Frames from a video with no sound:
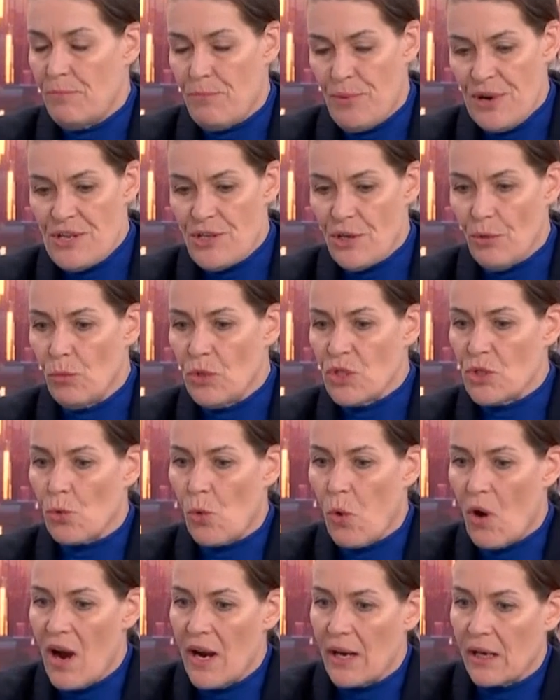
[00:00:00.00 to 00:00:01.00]
Bridget was
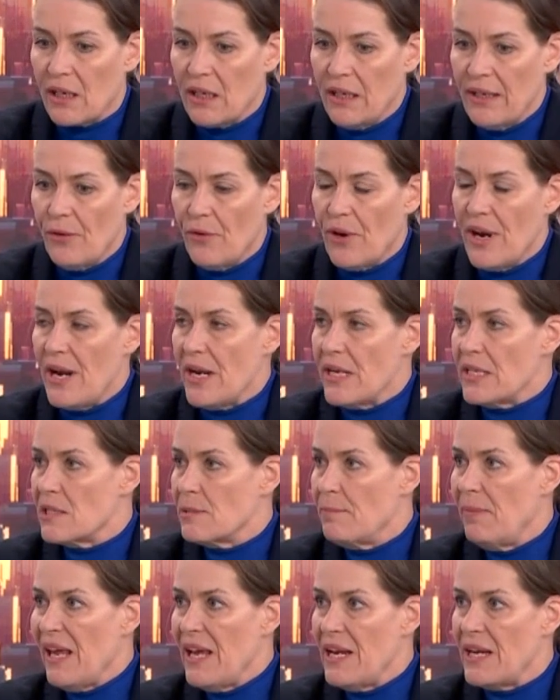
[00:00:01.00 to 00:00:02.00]
quite clear in
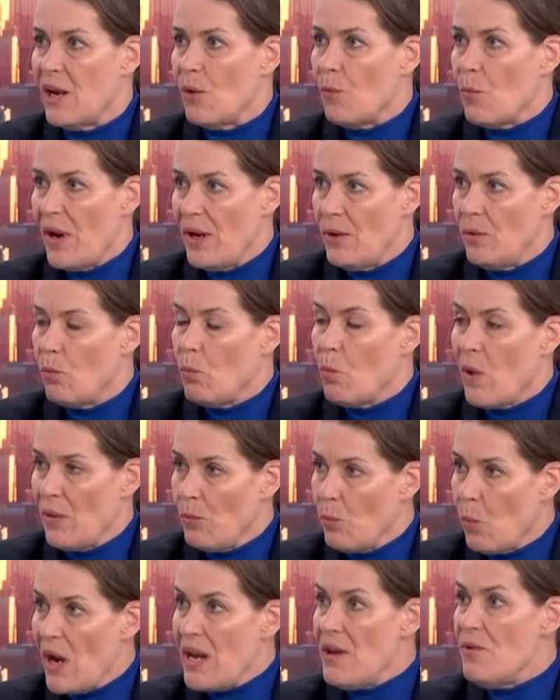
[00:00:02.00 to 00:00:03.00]
explaining,
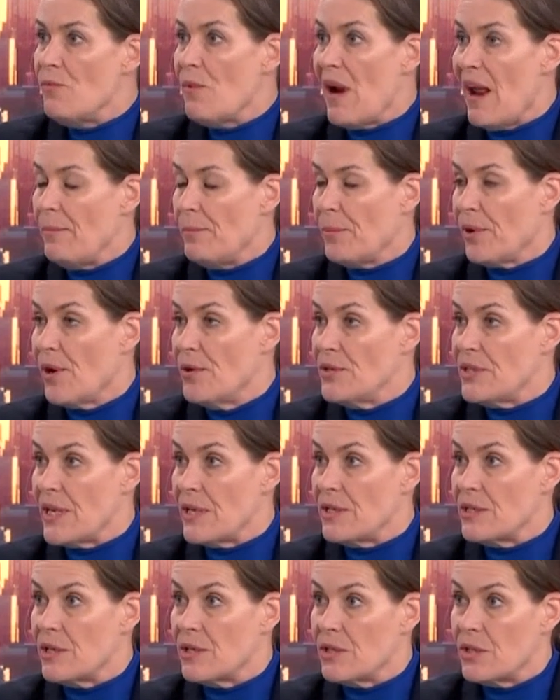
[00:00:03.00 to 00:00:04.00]
when we ran
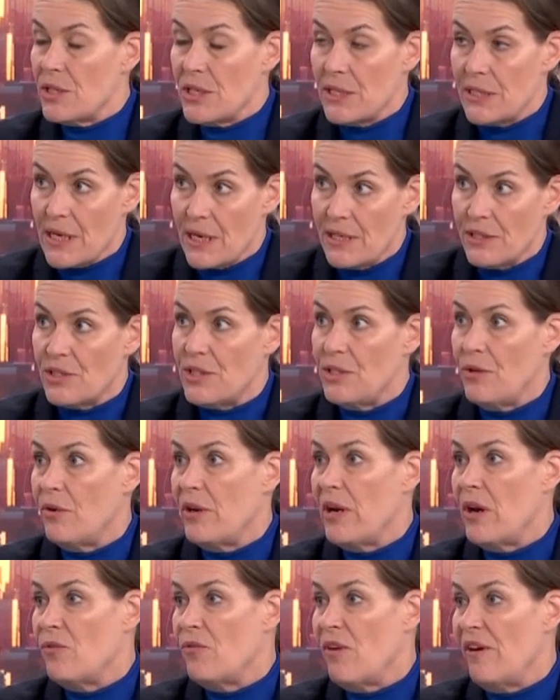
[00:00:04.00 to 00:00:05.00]
processes to take
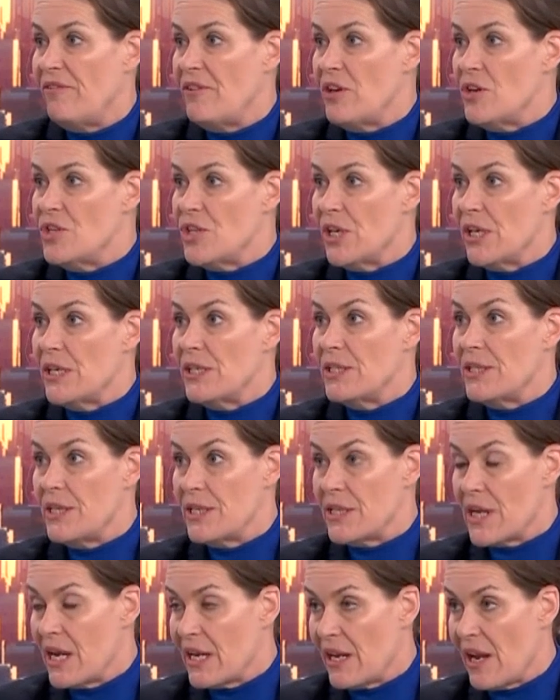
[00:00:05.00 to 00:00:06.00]
Syrian refugees, to
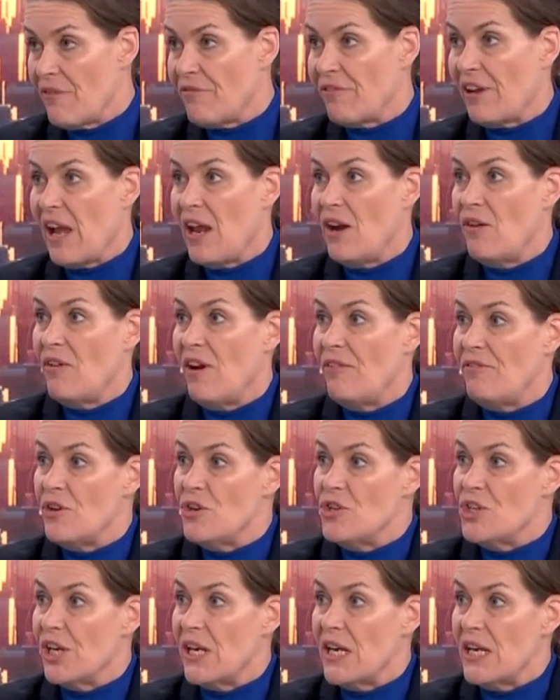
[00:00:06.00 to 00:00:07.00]
take Afghan
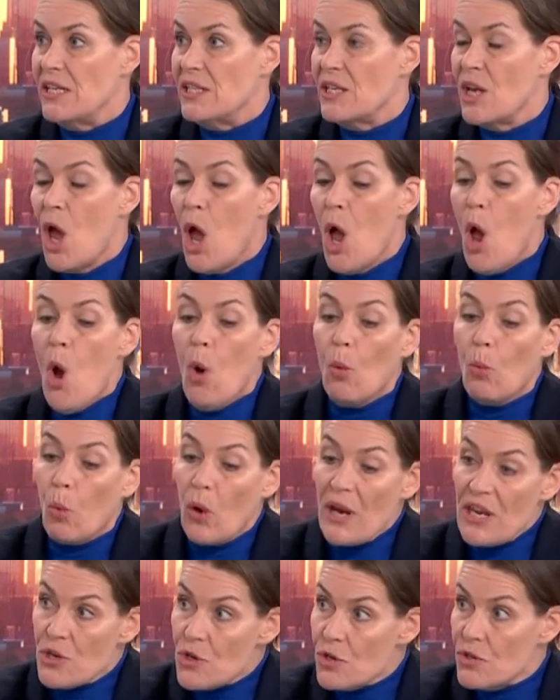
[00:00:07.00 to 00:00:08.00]
refugees,
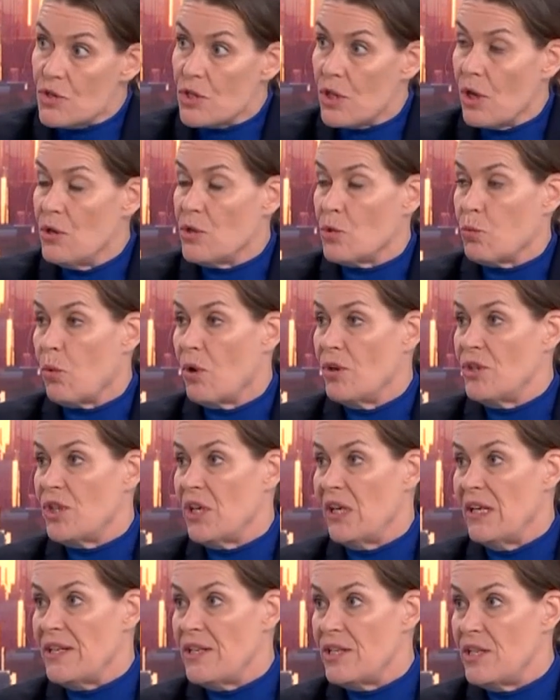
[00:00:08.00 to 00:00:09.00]
we used those watch
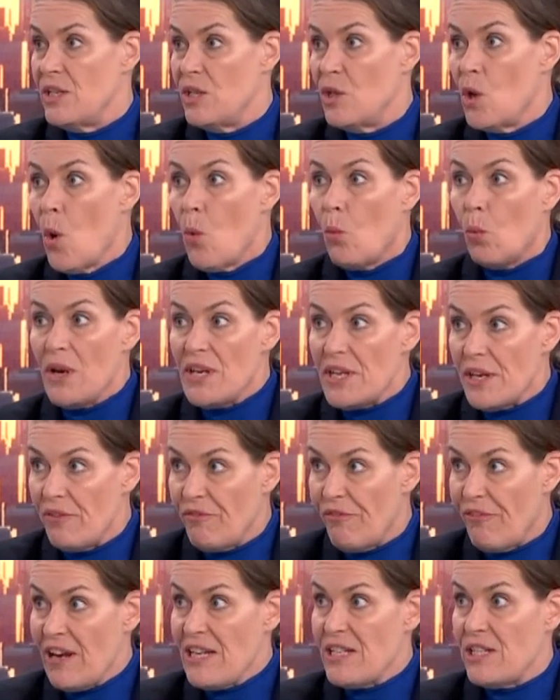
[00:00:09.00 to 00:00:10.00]
lists. We did
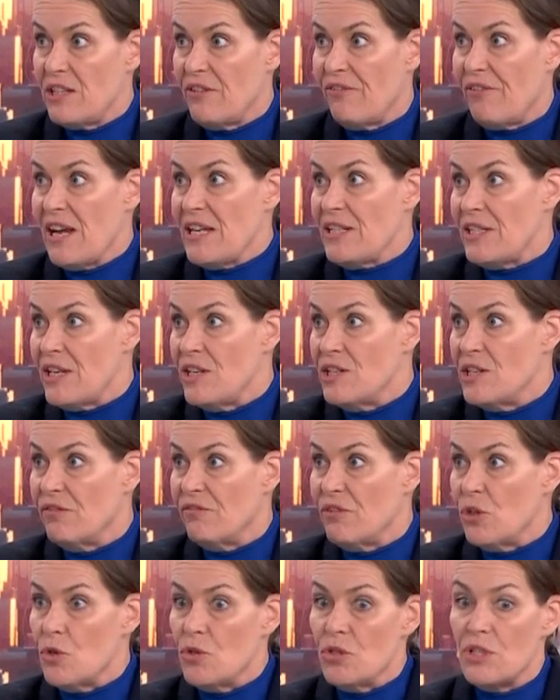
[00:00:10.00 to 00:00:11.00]
face-to-face
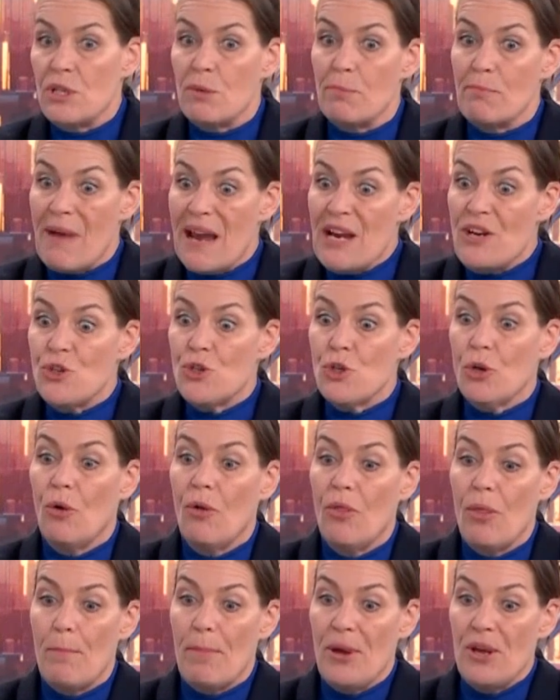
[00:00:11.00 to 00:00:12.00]
interviews to make sure
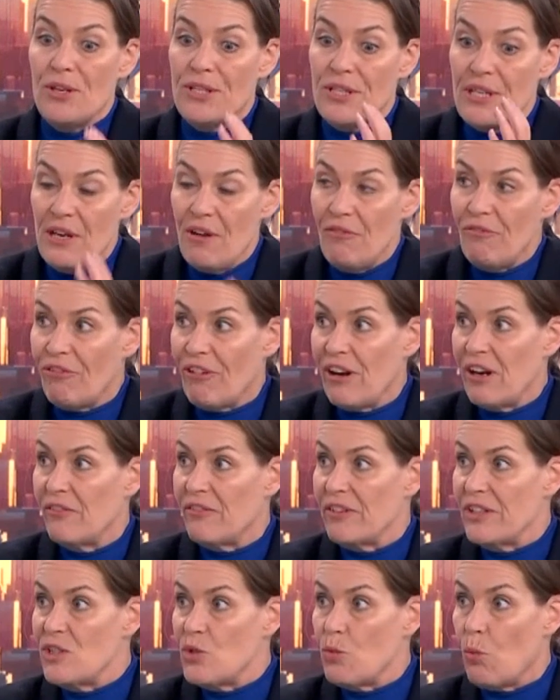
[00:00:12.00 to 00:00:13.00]
the person in front of
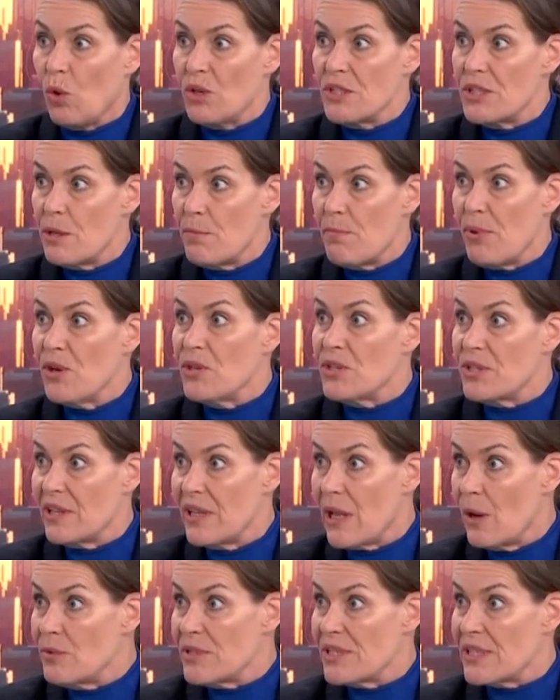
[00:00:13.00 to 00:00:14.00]
us was the person
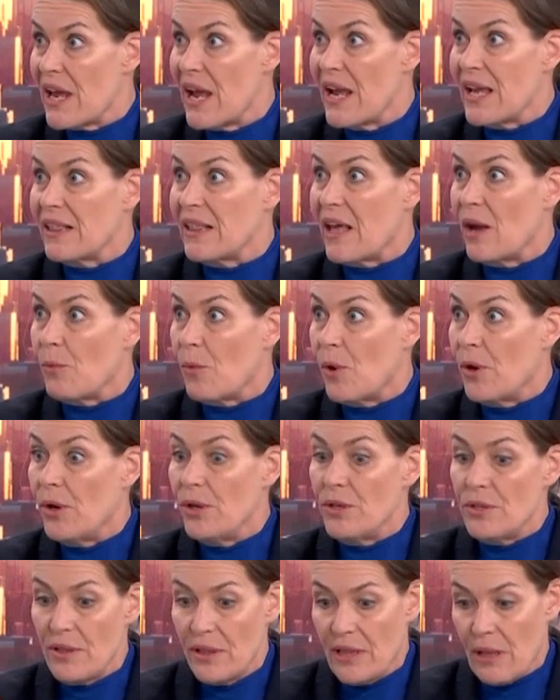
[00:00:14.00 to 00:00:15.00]
they were saying they
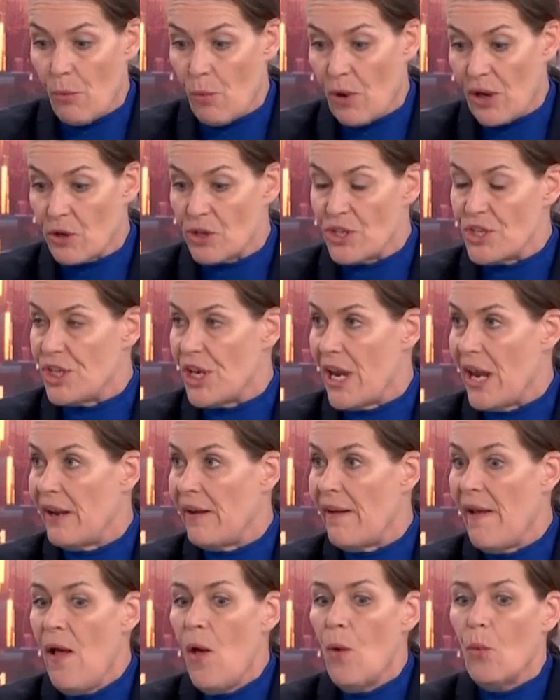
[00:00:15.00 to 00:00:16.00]
were, that we could
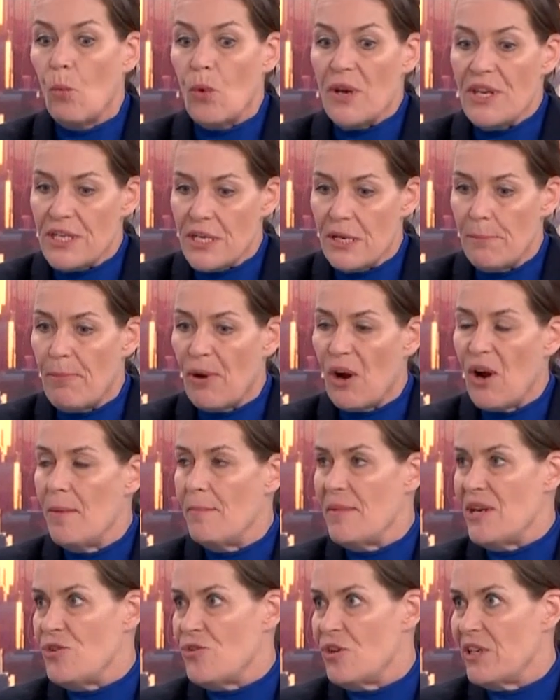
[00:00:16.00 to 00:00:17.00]
check. We did
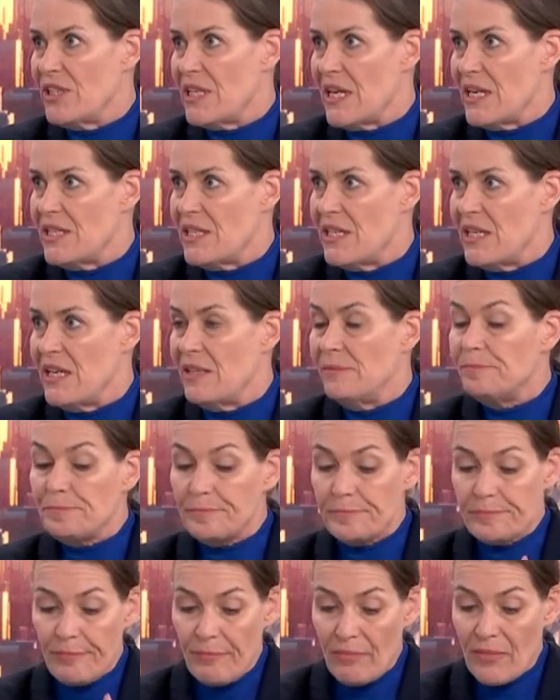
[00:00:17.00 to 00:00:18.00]
biometric testing,
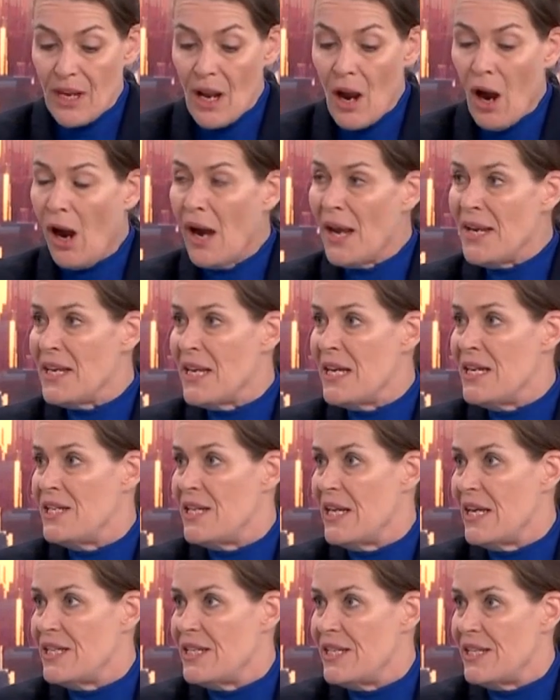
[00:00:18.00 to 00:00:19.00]
ID
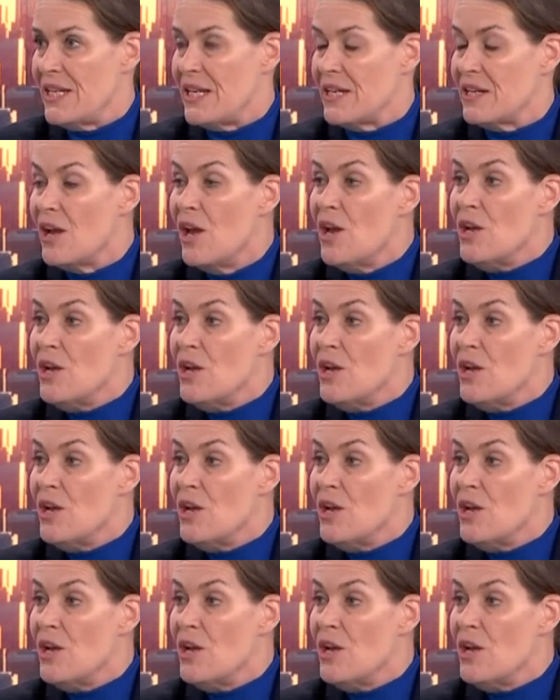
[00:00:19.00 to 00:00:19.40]
testing,